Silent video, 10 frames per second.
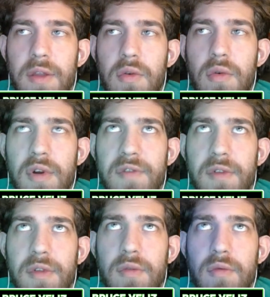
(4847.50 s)
corner for
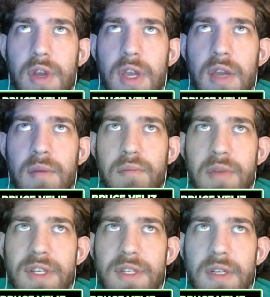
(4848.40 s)
three
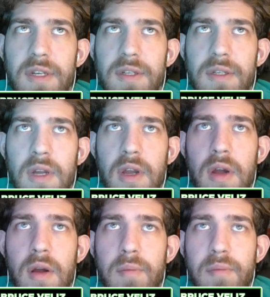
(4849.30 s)
misses.
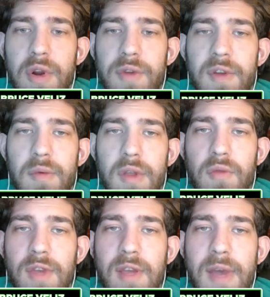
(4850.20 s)
Middleton with the
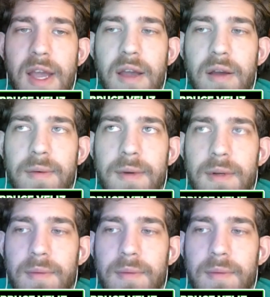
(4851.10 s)
rebound.